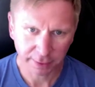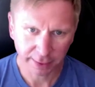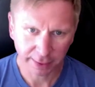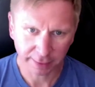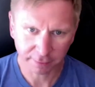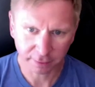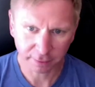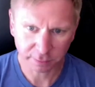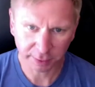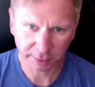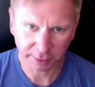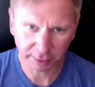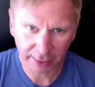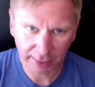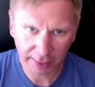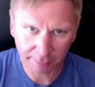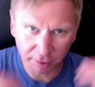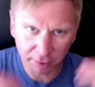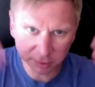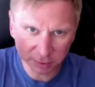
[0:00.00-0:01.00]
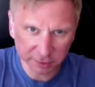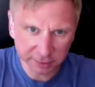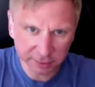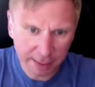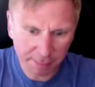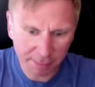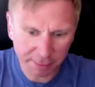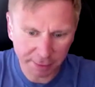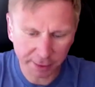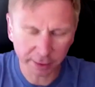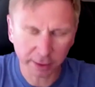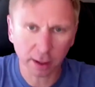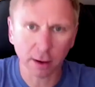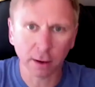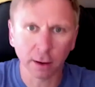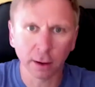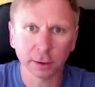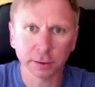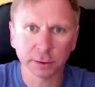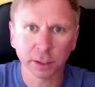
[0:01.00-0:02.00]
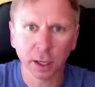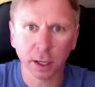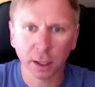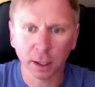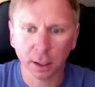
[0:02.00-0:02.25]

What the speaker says: They had those big cameras on top of the cars.